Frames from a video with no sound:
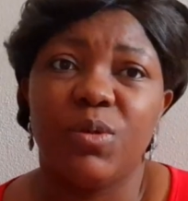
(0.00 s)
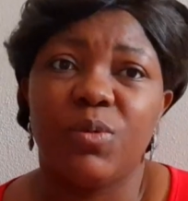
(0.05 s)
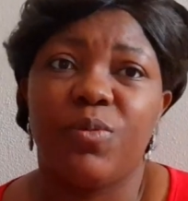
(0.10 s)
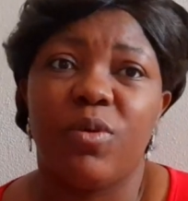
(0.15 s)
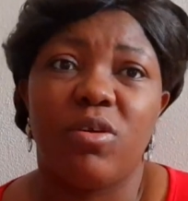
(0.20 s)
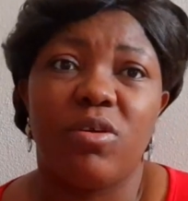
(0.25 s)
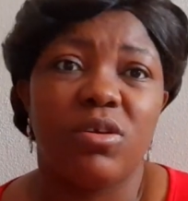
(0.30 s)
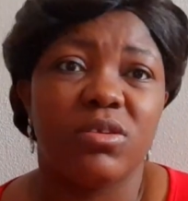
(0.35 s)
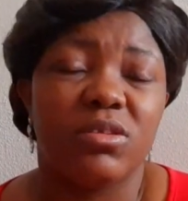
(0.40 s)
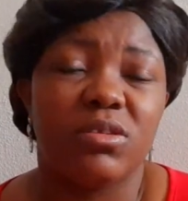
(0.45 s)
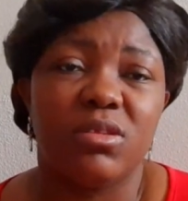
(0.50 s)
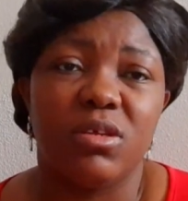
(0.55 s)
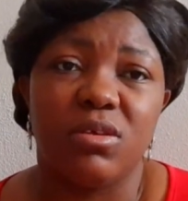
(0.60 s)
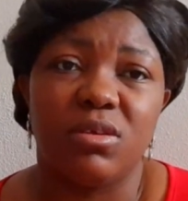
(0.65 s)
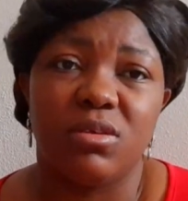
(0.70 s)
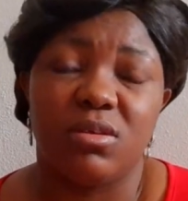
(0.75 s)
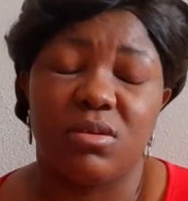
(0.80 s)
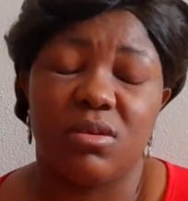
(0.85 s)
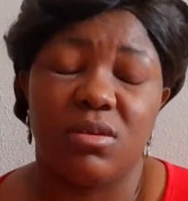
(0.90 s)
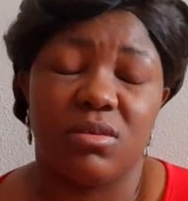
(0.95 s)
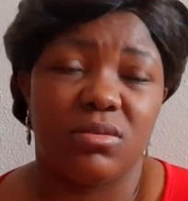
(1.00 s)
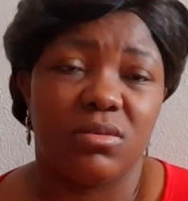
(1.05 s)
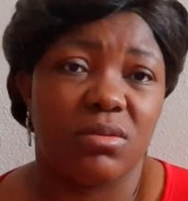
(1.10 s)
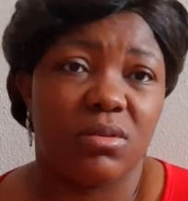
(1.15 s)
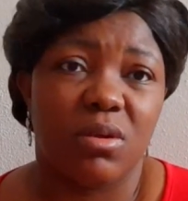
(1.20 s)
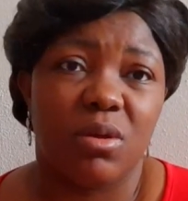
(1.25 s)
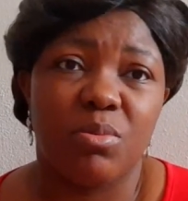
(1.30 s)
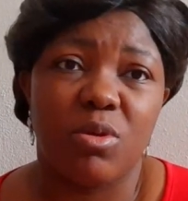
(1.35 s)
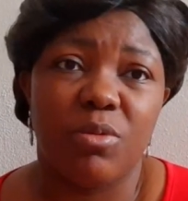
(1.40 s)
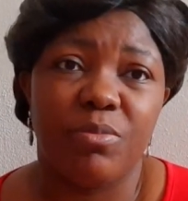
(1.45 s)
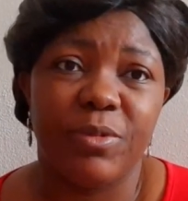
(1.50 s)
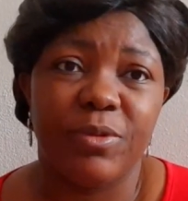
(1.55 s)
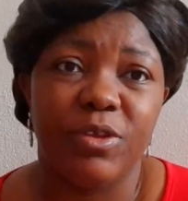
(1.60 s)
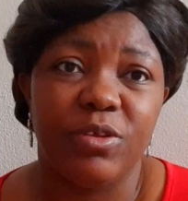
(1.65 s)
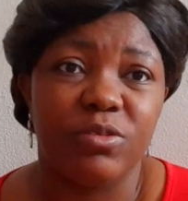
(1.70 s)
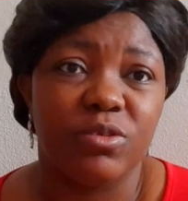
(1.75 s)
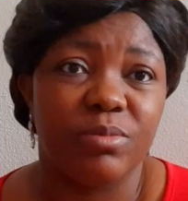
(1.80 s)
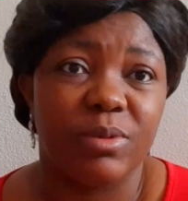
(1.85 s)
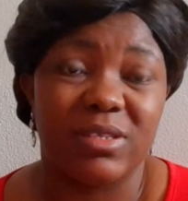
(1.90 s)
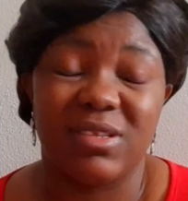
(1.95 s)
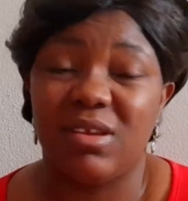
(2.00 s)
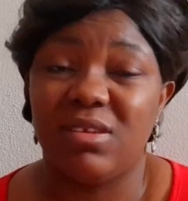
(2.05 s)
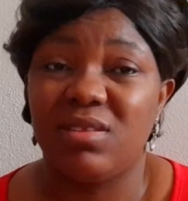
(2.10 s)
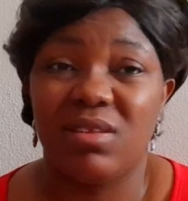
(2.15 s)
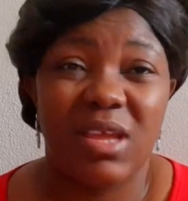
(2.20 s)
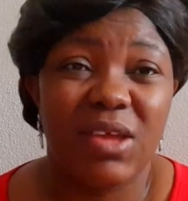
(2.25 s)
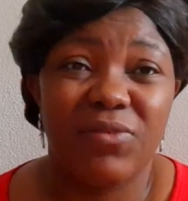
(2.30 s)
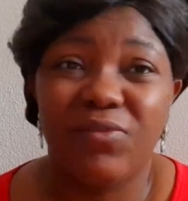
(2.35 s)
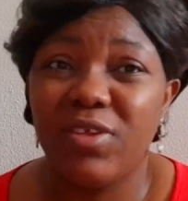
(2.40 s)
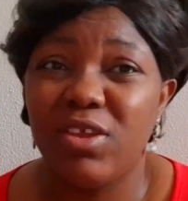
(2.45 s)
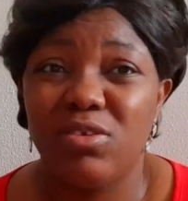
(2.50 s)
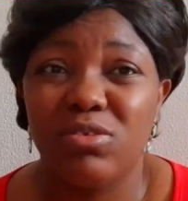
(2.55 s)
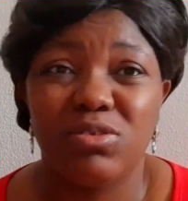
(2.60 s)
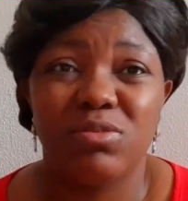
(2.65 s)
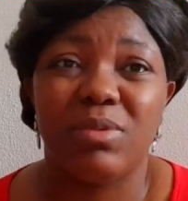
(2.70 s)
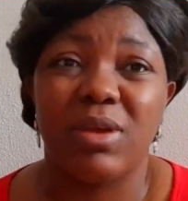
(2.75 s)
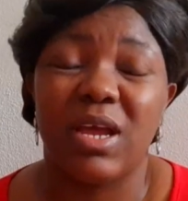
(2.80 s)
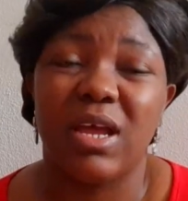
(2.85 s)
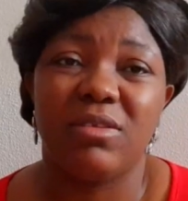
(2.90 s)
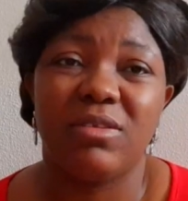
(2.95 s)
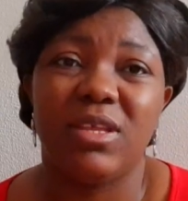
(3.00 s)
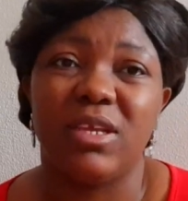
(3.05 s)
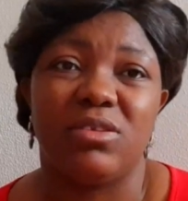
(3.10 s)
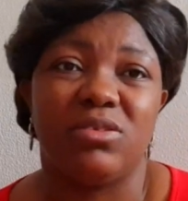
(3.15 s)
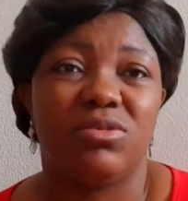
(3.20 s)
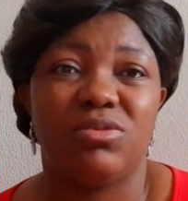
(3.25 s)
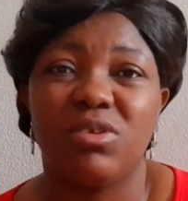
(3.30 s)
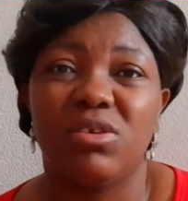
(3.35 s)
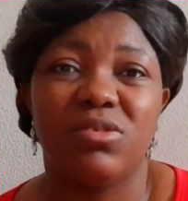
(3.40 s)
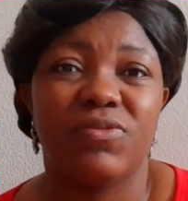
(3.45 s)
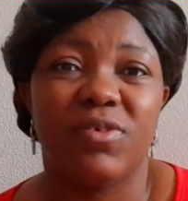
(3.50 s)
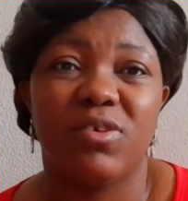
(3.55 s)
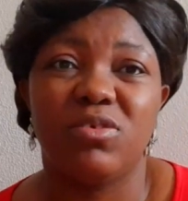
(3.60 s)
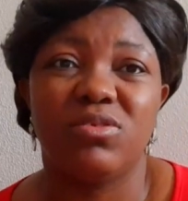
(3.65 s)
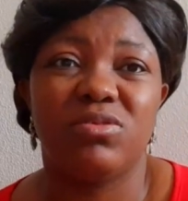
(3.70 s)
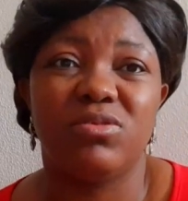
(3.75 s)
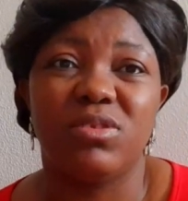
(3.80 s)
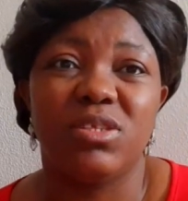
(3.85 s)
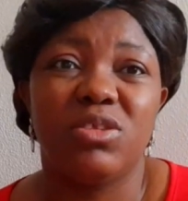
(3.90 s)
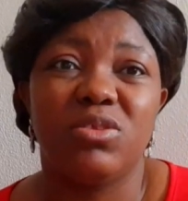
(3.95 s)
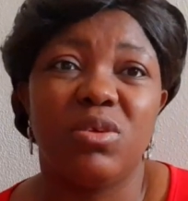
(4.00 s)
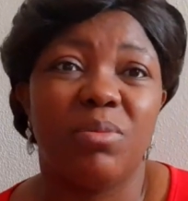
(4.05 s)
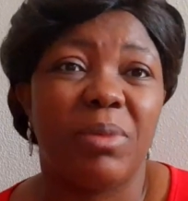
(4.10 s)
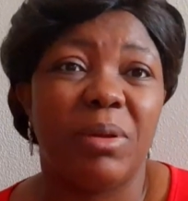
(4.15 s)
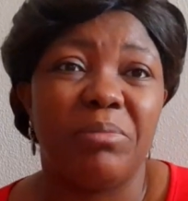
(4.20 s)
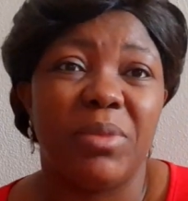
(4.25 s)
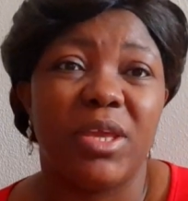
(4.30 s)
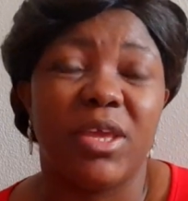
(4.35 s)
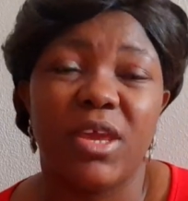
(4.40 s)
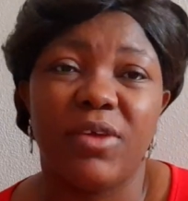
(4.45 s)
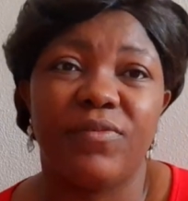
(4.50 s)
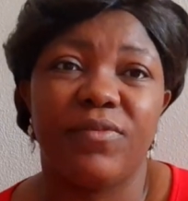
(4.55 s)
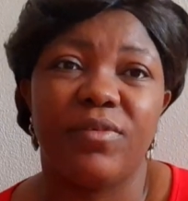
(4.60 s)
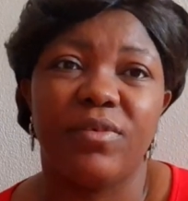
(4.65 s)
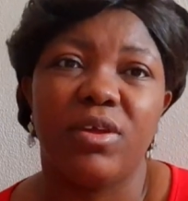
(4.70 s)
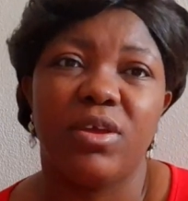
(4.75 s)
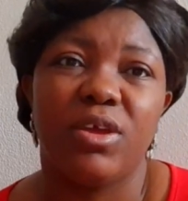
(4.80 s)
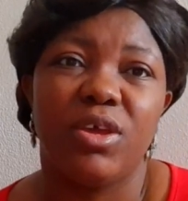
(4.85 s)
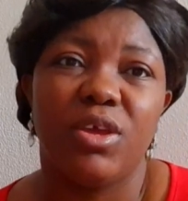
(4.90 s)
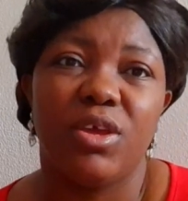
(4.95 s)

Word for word: for us the upcoming youtubers and every youtuber out there just for us to sit up and be careful